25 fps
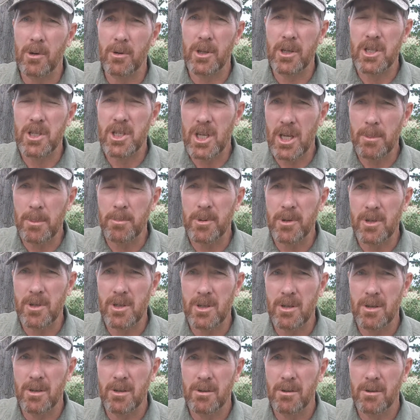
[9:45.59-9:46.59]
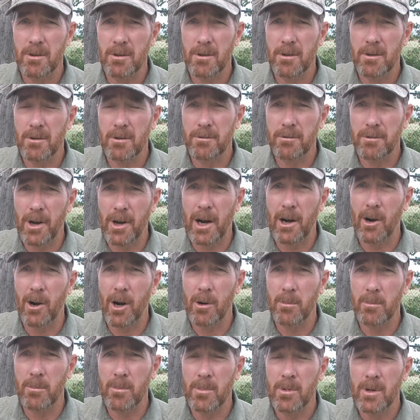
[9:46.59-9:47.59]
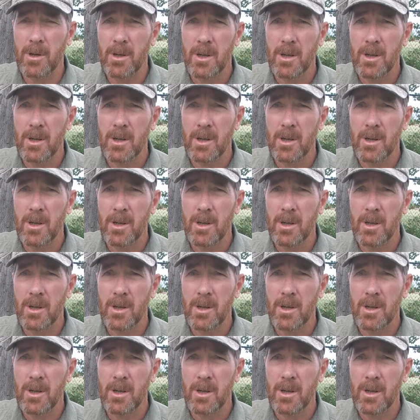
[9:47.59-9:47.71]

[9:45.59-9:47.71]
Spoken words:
the cheapest firearm.